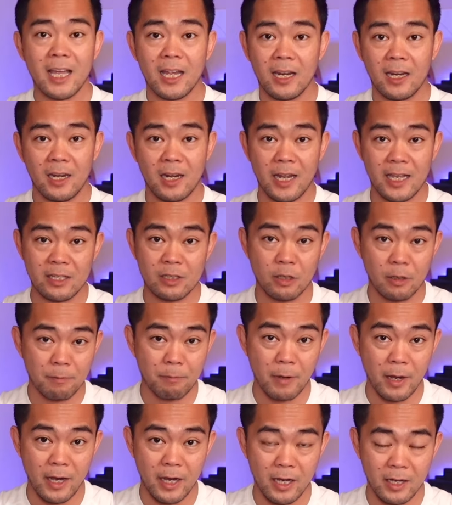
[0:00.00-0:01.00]
lesser
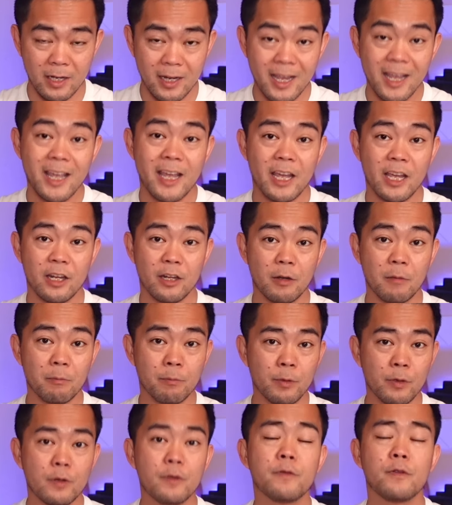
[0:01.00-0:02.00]
pain, and
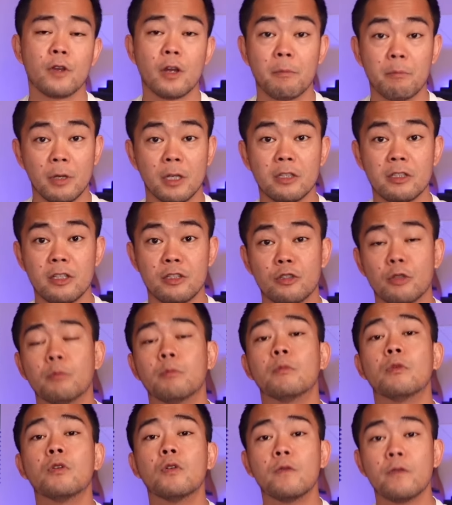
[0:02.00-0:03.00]
improve your ability to
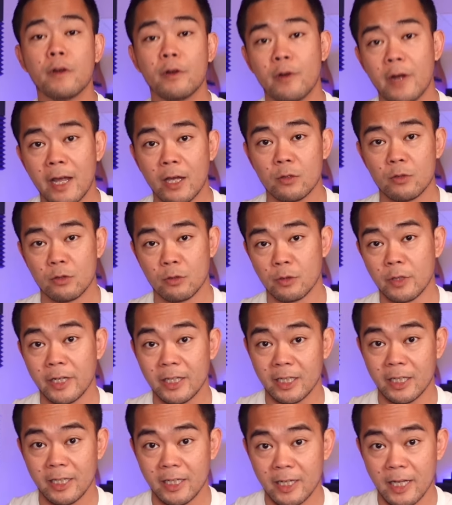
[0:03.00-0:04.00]
move around
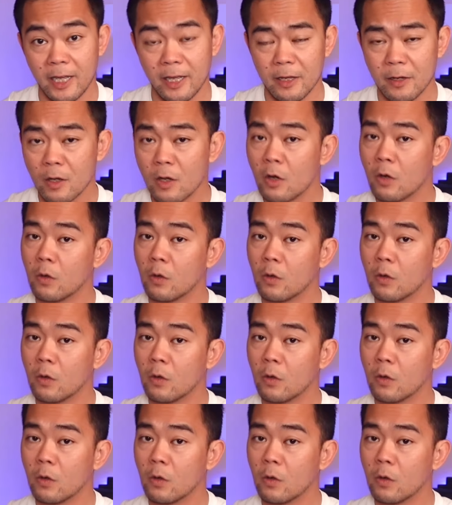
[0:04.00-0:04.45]
during the day,